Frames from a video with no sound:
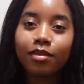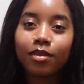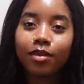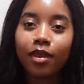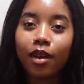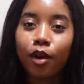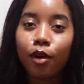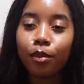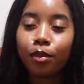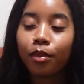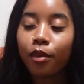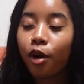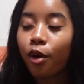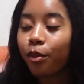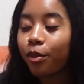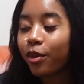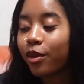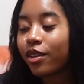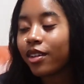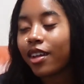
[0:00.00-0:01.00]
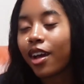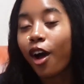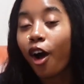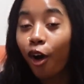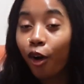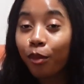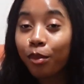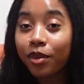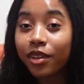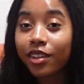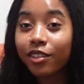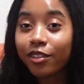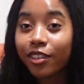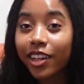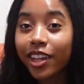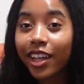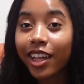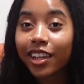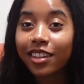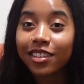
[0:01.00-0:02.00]
Hope it
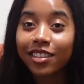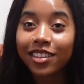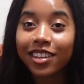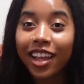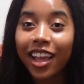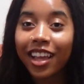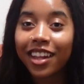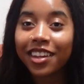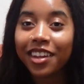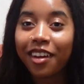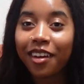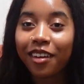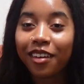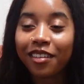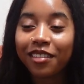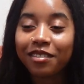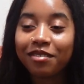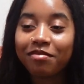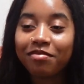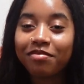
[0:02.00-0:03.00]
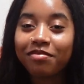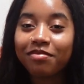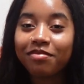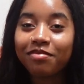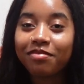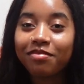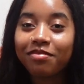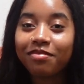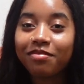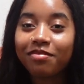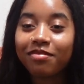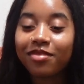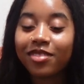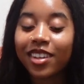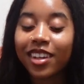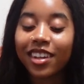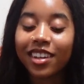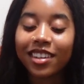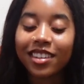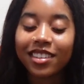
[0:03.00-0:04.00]
really entertain y'all,
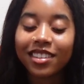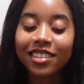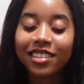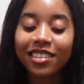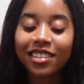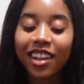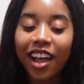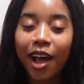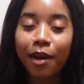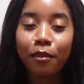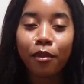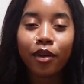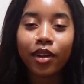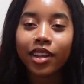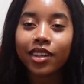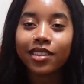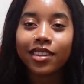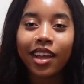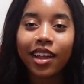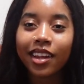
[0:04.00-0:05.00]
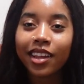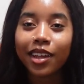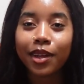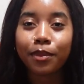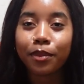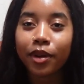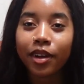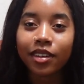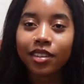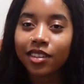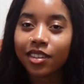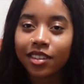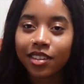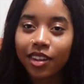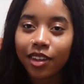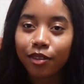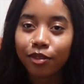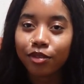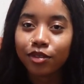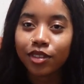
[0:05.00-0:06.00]
cause I'm only telling embarrassing
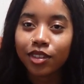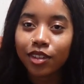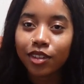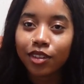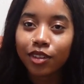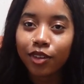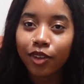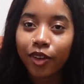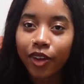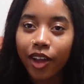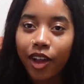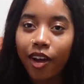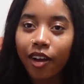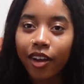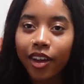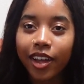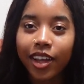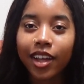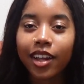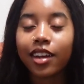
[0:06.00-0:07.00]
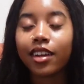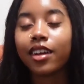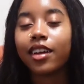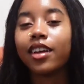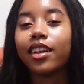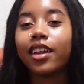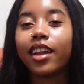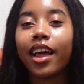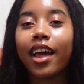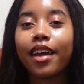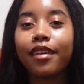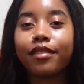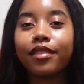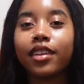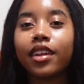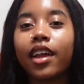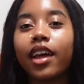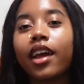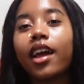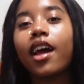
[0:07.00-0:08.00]
stuff just so y'all can get a good laugh, and
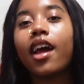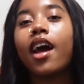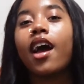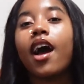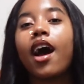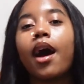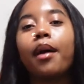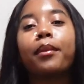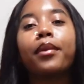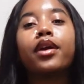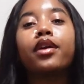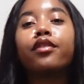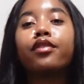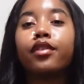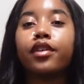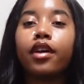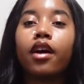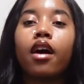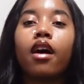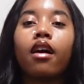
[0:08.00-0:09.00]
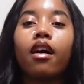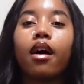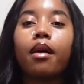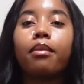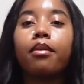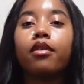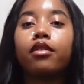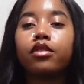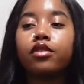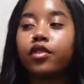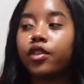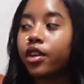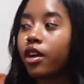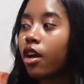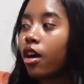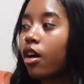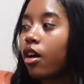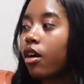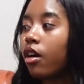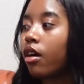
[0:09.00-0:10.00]
like I'm here for y'all. I post for
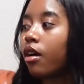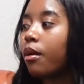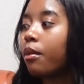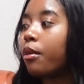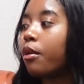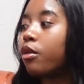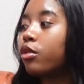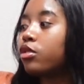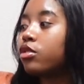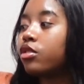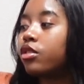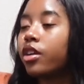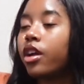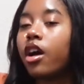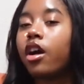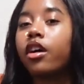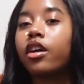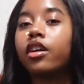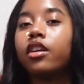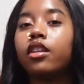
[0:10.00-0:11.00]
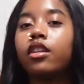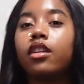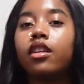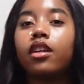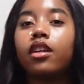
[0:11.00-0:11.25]
y'all. I post so y'all can